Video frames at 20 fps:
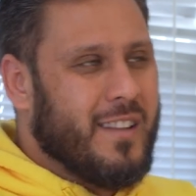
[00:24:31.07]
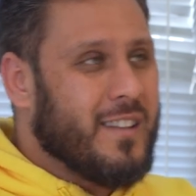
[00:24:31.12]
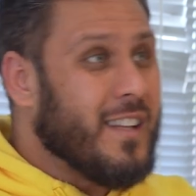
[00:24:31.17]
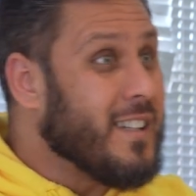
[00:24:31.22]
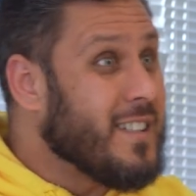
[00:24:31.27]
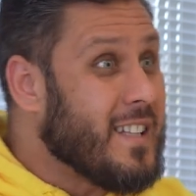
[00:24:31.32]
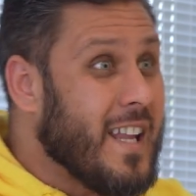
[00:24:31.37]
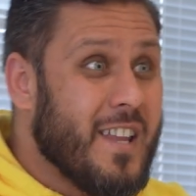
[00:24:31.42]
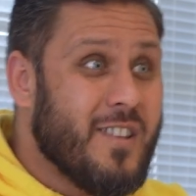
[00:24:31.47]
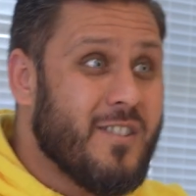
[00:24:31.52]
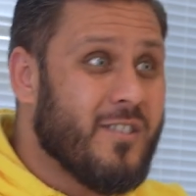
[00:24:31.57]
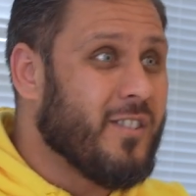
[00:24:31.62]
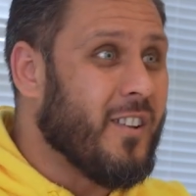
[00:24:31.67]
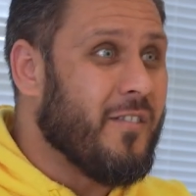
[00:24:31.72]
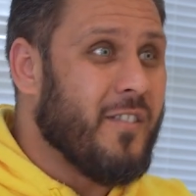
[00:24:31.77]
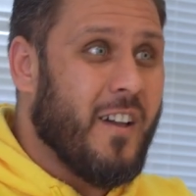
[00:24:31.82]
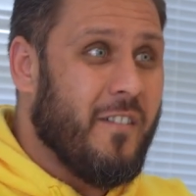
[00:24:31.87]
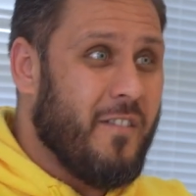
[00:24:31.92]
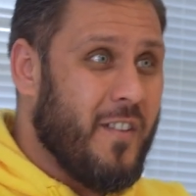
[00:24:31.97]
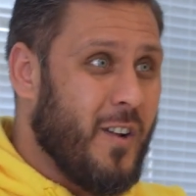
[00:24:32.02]
The dangers
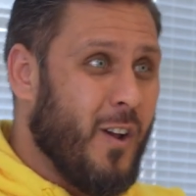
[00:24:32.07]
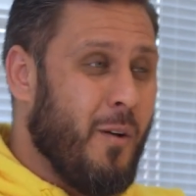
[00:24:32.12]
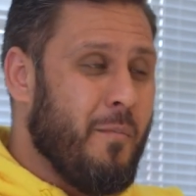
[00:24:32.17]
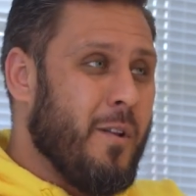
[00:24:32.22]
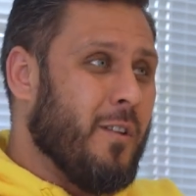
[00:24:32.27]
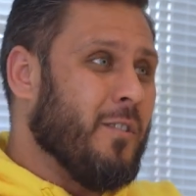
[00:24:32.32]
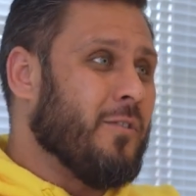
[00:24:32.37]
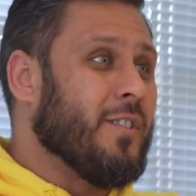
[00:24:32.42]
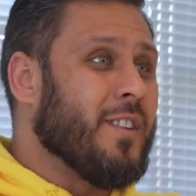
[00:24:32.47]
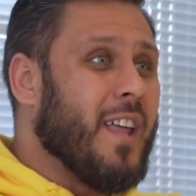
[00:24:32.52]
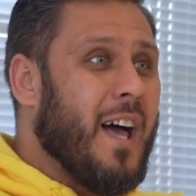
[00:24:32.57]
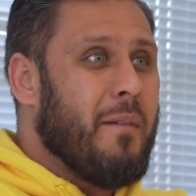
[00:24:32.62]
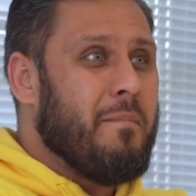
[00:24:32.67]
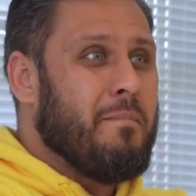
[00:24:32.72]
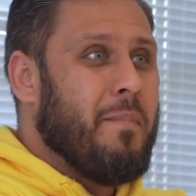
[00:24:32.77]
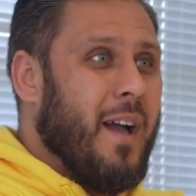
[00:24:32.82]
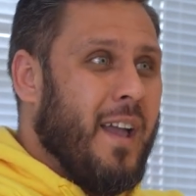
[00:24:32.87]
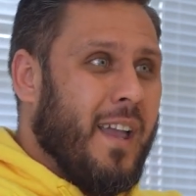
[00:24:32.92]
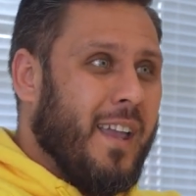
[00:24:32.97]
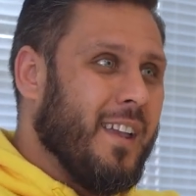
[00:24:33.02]
of it are phenomenal. So
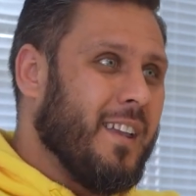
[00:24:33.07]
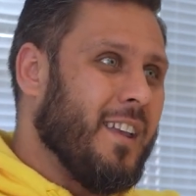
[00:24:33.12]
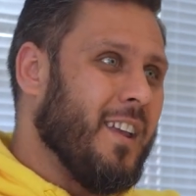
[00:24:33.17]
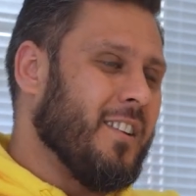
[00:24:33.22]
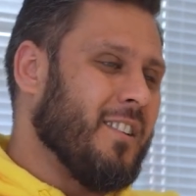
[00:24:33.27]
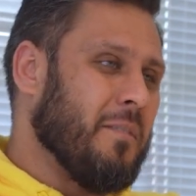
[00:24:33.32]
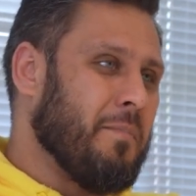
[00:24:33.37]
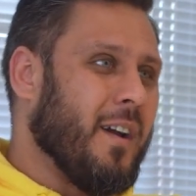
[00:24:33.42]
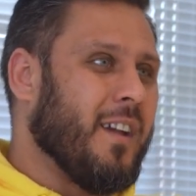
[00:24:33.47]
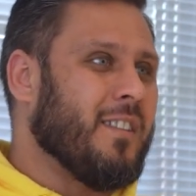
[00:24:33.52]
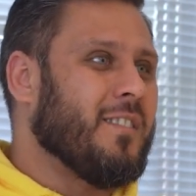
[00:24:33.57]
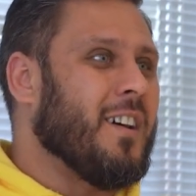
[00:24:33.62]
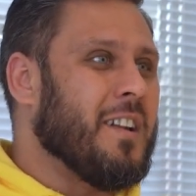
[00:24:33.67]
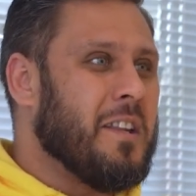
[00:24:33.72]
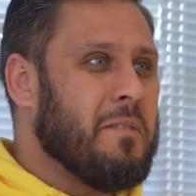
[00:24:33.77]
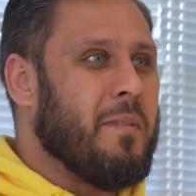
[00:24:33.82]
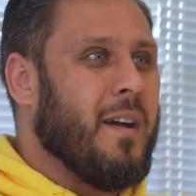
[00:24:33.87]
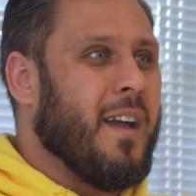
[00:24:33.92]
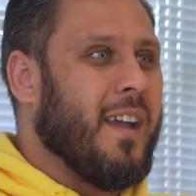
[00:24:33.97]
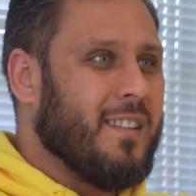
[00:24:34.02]
that bank, the
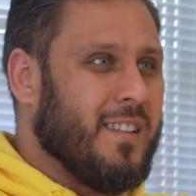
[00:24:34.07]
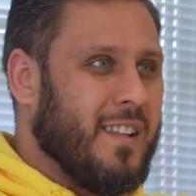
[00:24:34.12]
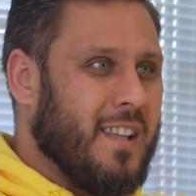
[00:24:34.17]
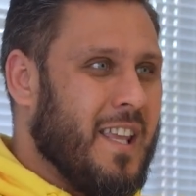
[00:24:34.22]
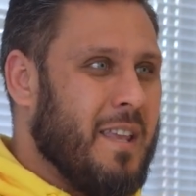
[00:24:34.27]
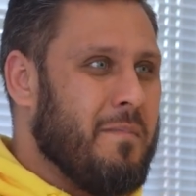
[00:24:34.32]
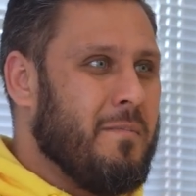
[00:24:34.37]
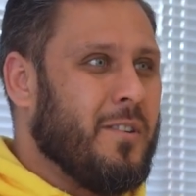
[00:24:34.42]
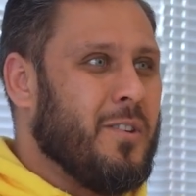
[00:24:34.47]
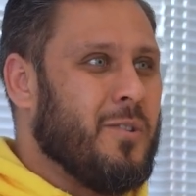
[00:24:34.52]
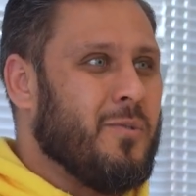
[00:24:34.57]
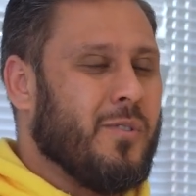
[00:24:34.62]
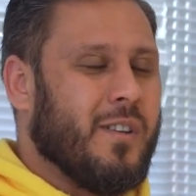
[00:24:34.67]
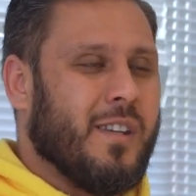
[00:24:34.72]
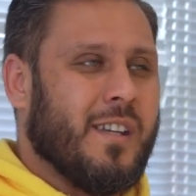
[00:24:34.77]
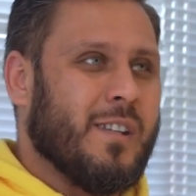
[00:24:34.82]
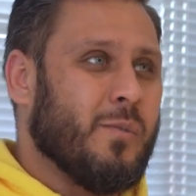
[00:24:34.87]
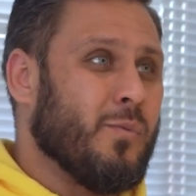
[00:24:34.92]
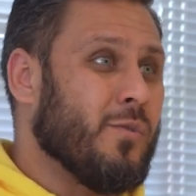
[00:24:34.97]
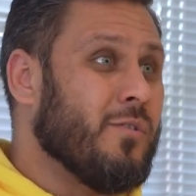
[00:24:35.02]
Pakistani bank that came in the
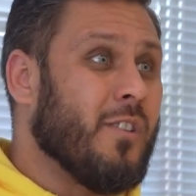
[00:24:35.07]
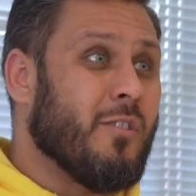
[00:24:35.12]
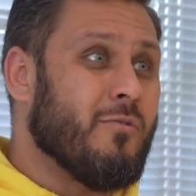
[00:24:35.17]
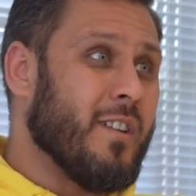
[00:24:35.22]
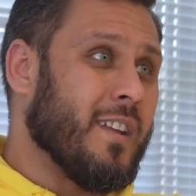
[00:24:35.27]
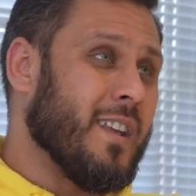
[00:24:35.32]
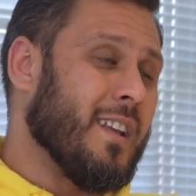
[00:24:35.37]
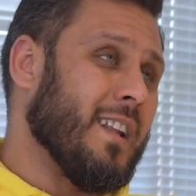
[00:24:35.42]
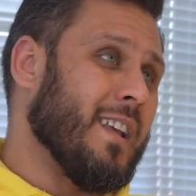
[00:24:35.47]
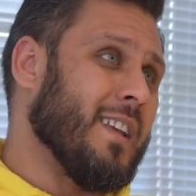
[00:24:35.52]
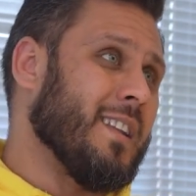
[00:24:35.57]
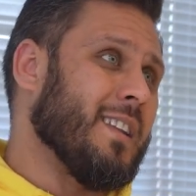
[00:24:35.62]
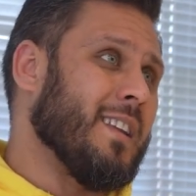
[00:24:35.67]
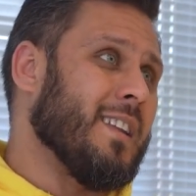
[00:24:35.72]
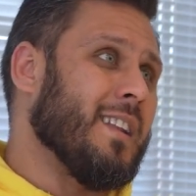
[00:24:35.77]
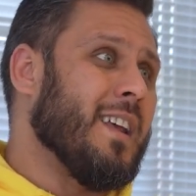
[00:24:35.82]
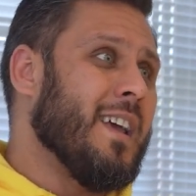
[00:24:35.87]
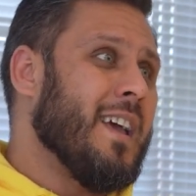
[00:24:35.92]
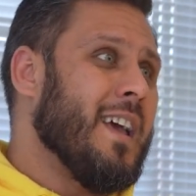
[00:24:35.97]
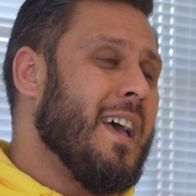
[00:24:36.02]
UK, was not regulated.